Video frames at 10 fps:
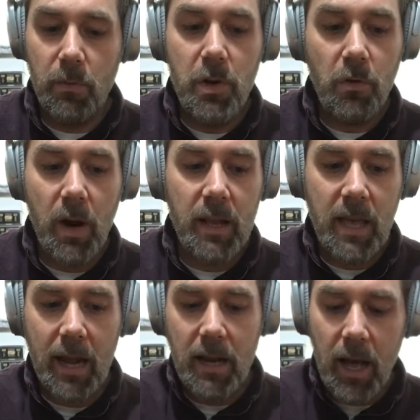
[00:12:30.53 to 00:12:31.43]
So when you
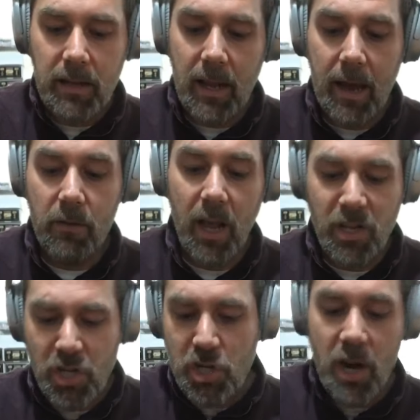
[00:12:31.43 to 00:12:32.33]
crank that nut down,
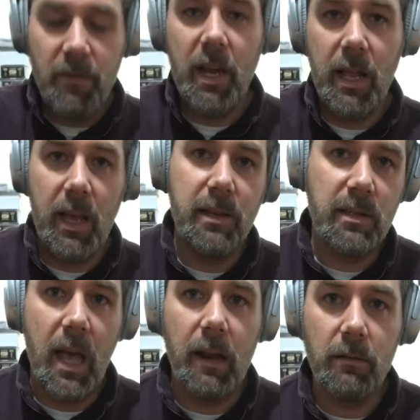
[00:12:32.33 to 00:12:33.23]
it's shoving it
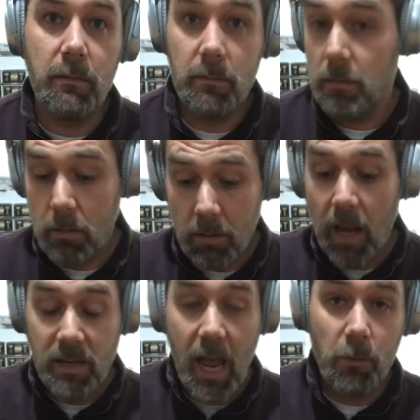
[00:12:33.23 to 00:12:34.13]
against that
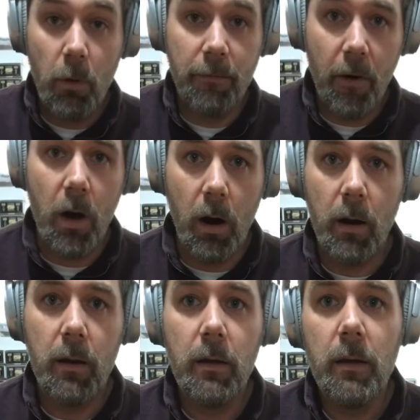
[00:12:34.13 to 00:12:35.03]
integral
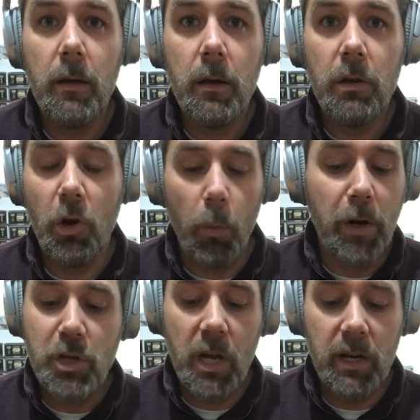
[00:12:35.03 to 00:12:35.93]
frog. Your
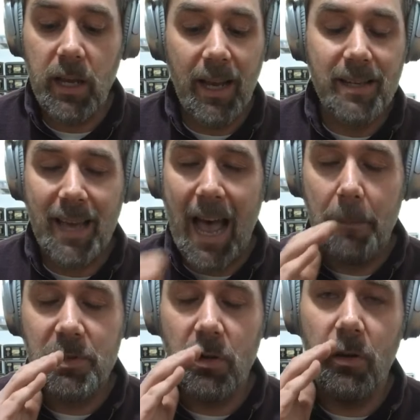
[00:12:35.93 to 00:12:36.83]
rigidity is
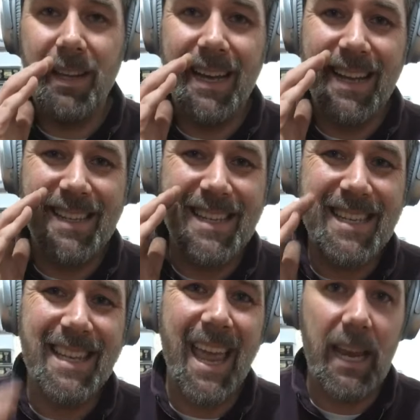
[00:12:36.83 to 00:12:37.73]
absolutely
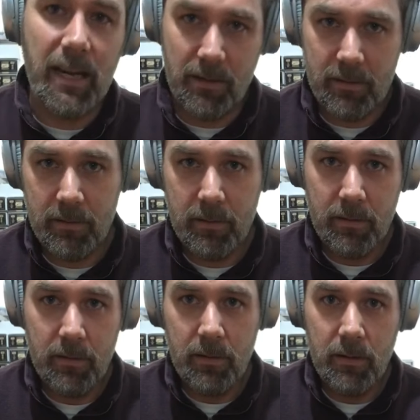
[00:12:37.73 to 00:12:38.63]
insane.
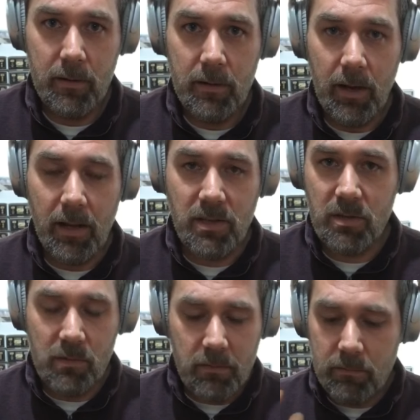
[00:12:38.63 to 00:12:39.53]

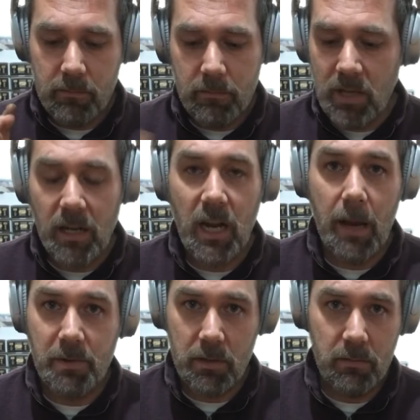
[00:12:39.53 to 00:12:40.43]
It's 10
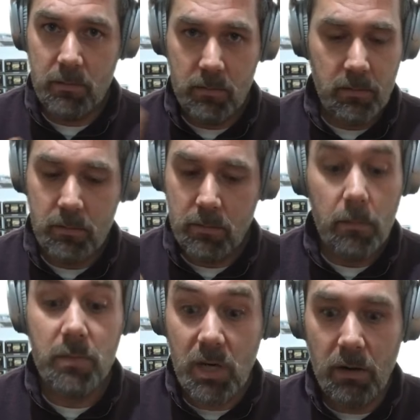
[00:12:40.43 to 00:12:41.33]
times.
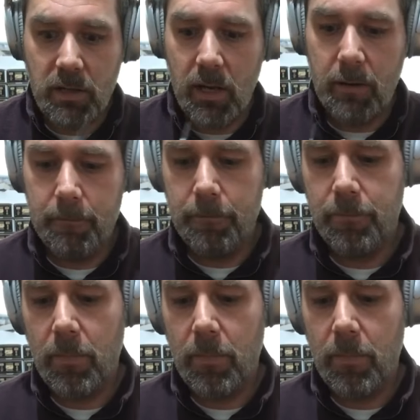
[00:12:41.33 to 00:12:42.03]
Seriously.